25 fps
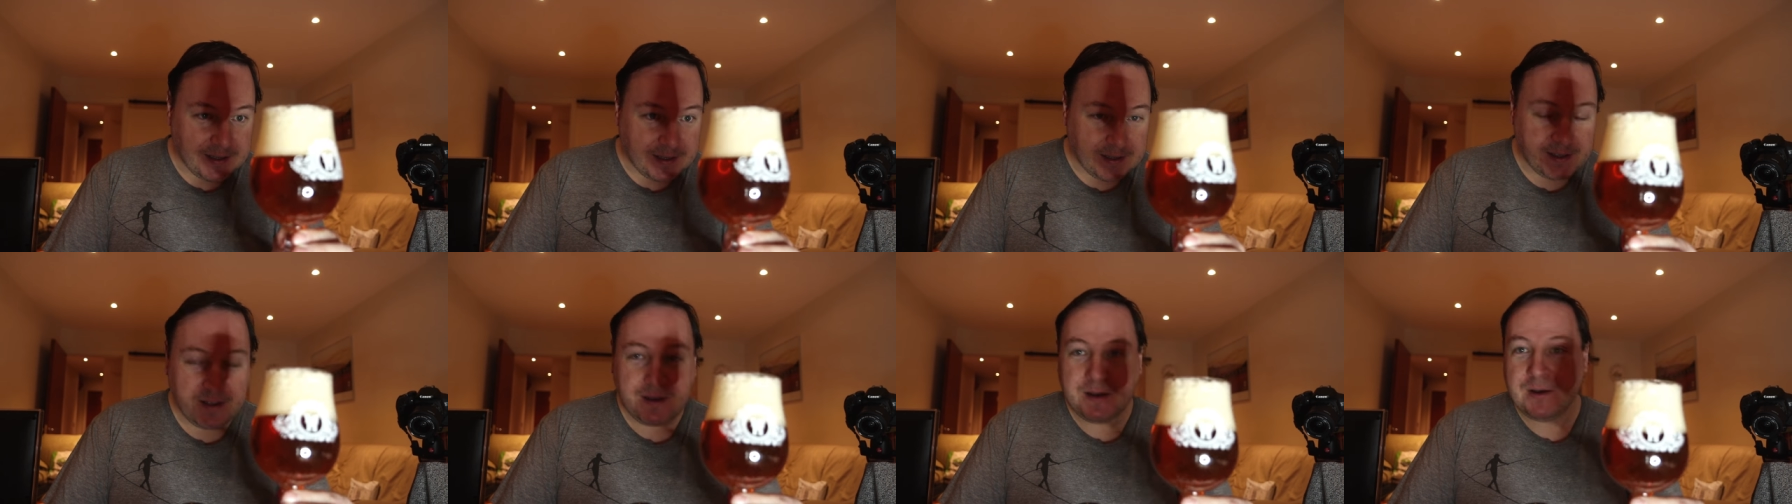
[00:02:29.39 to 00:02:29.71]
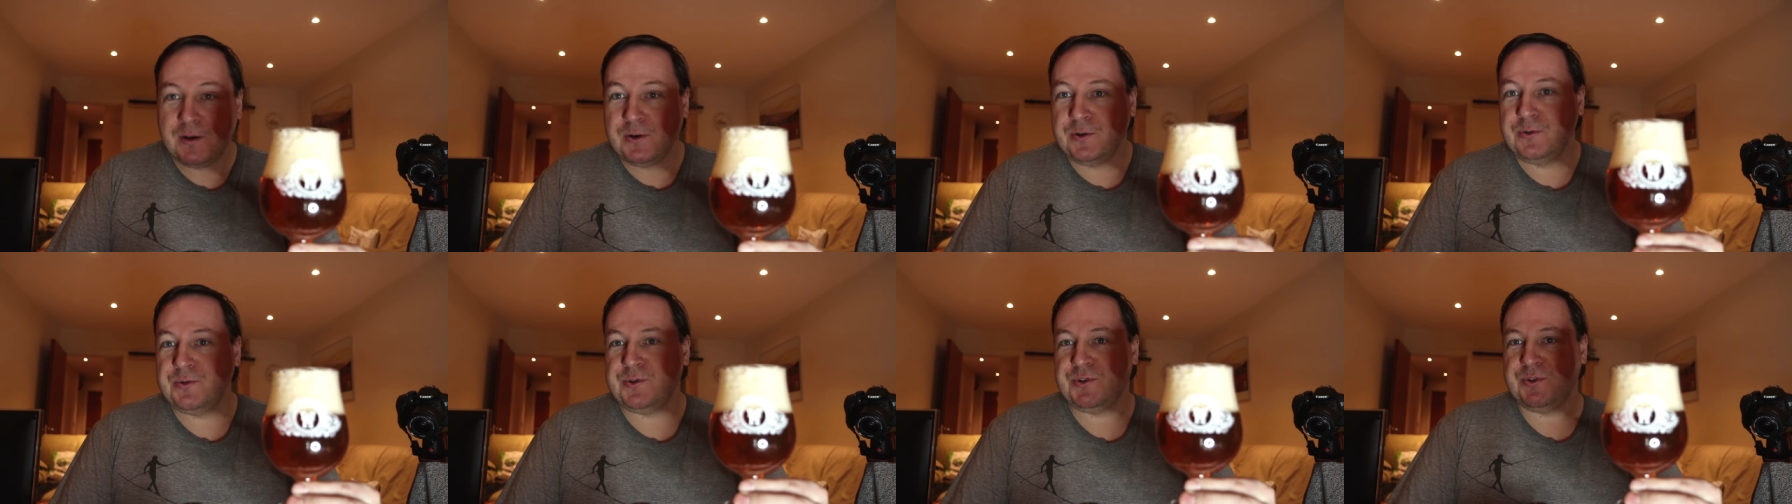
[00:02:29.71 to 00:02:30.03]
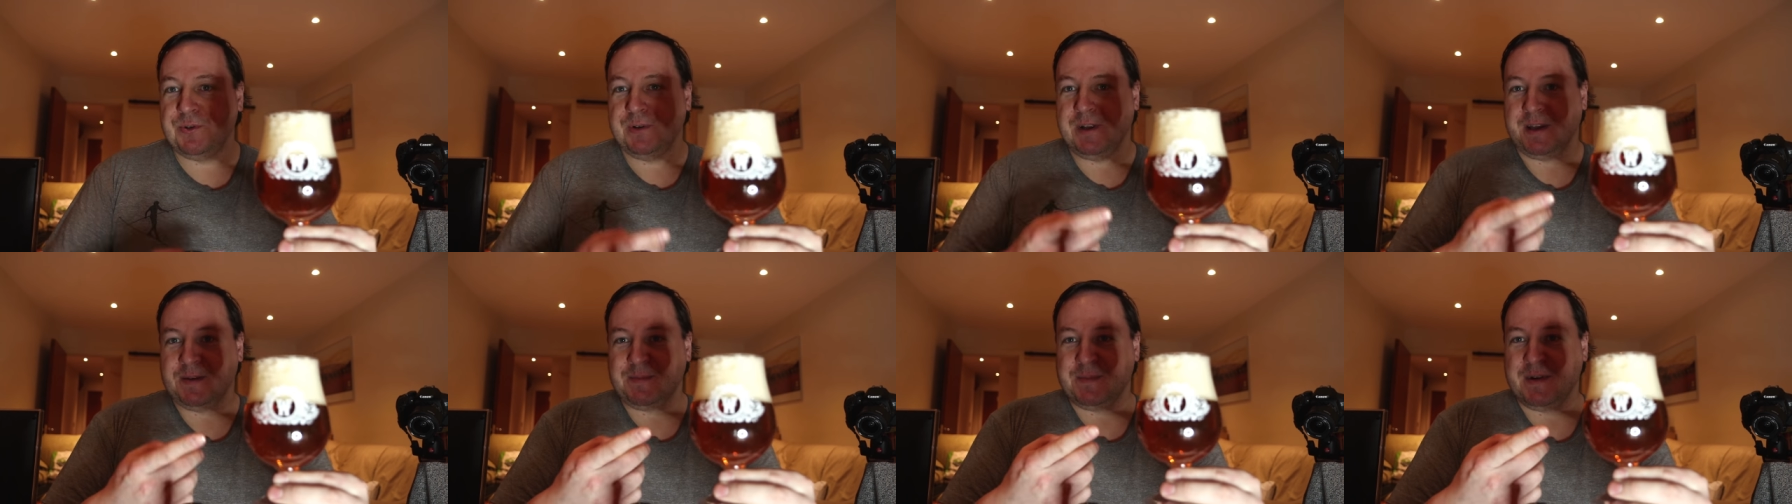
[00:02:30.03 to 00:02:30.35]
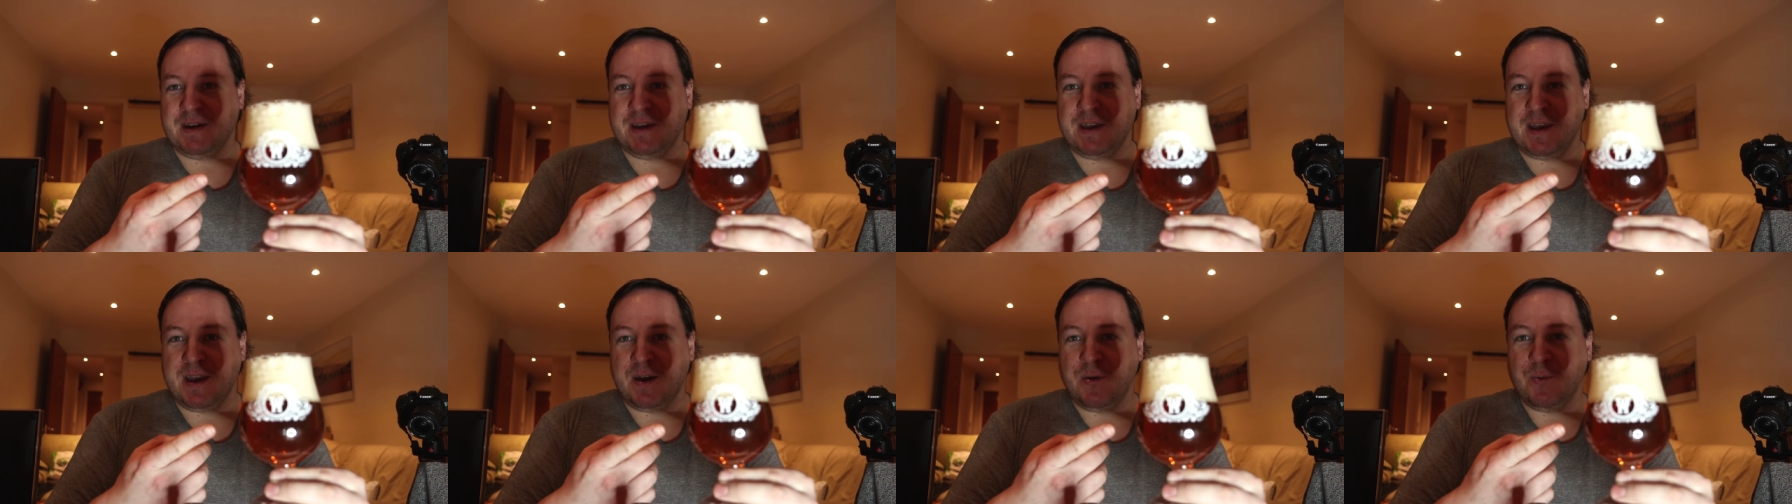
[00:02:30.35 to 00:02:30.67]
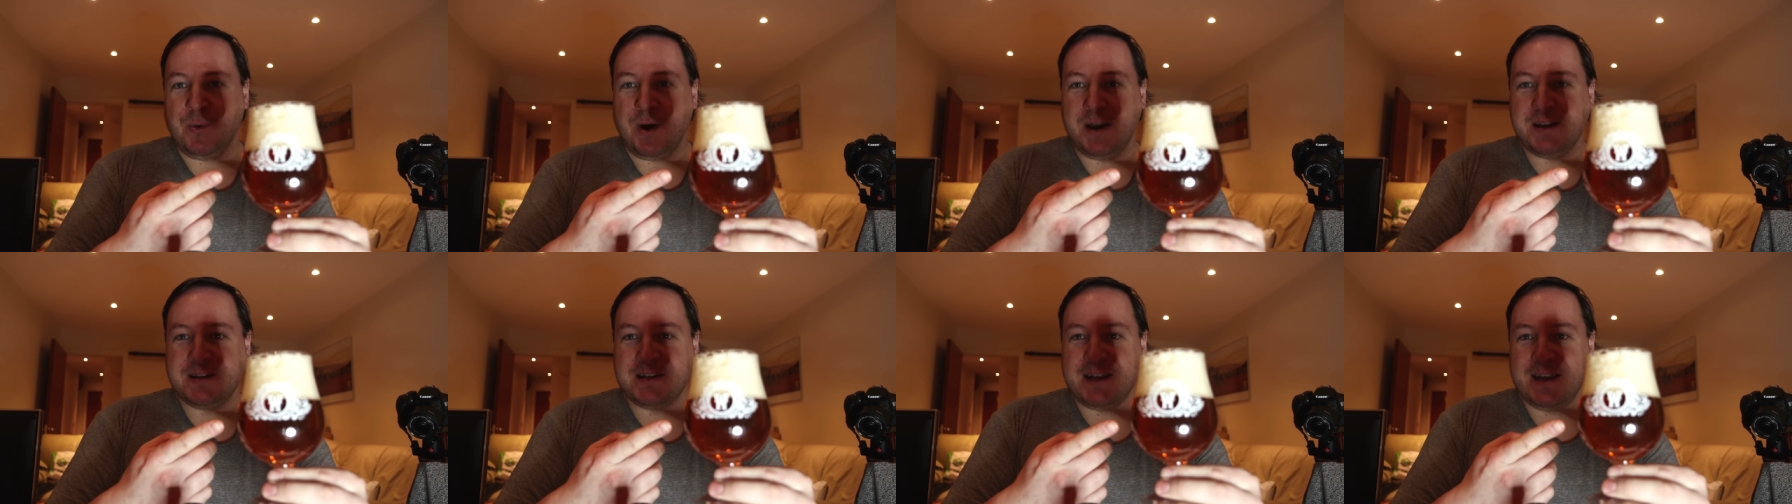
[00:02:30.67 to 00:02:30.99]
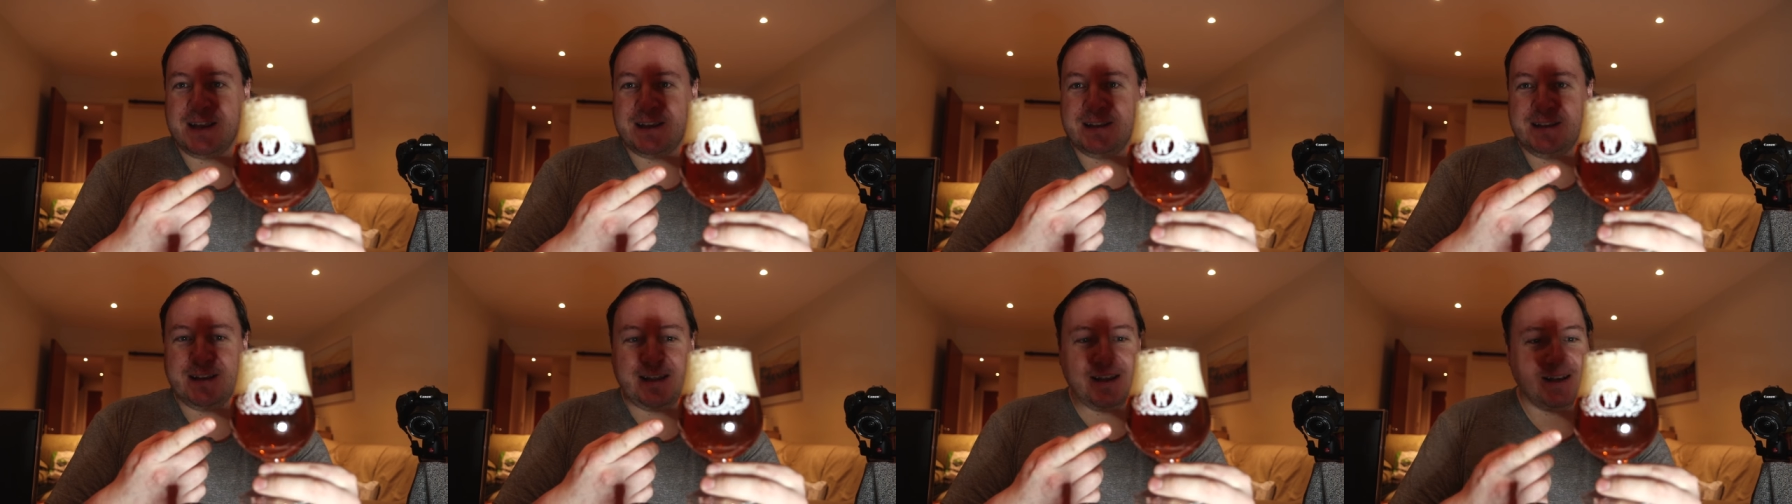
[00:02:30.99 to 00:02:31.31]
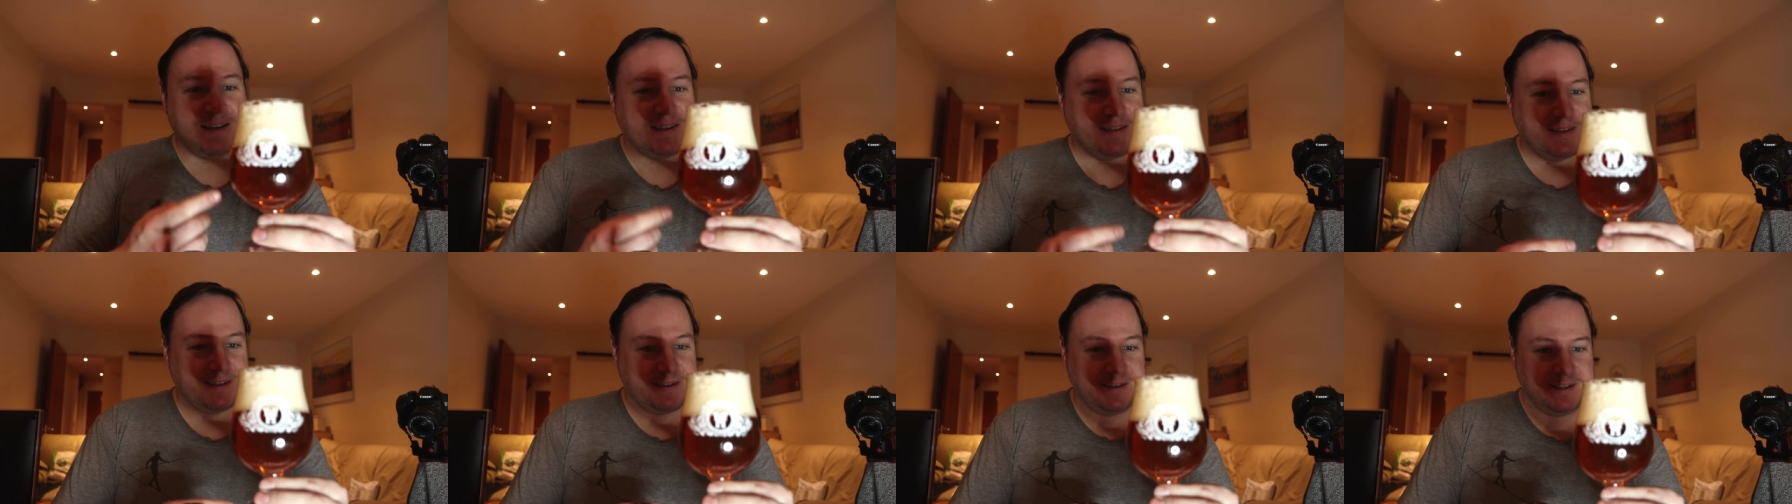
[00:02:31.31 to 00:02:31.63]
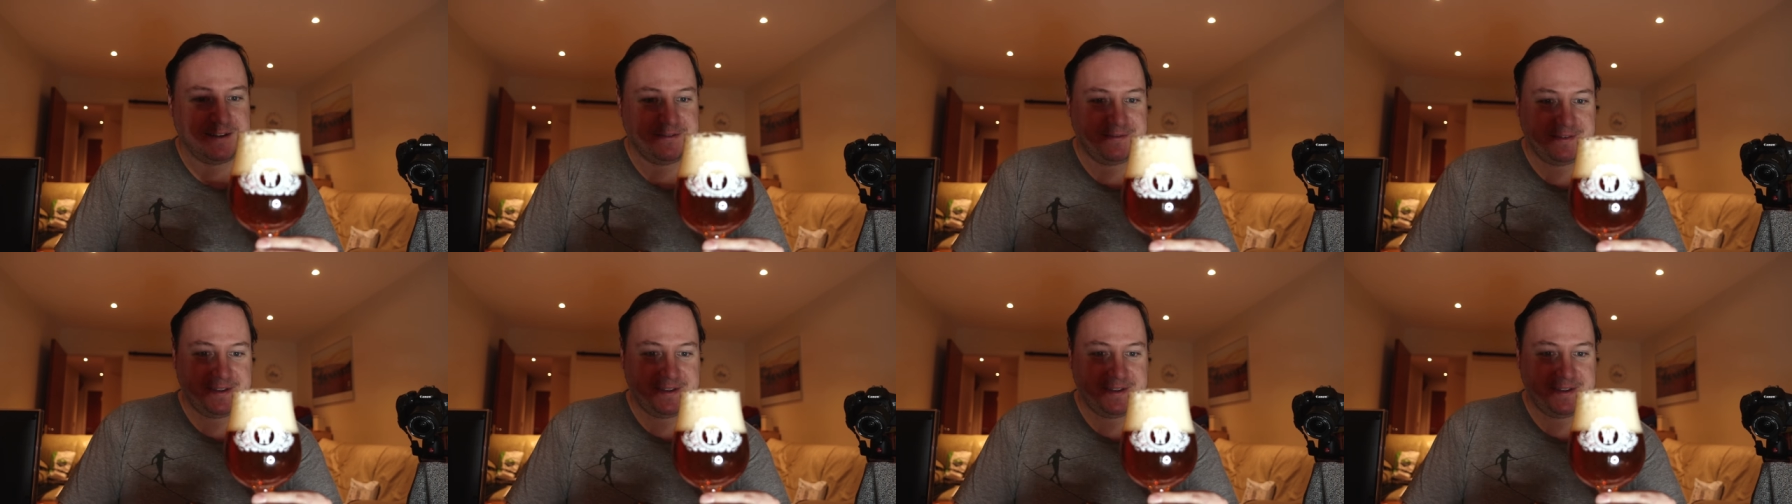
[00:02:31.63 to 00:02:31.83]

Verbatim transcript: Uh, do you like my uh, white high glass?